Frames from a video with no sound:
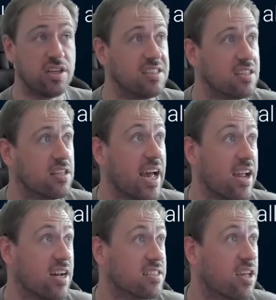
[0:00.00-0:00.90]
is that the
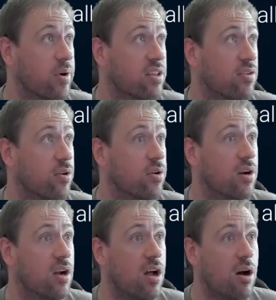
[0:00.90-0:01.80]
AI is going through,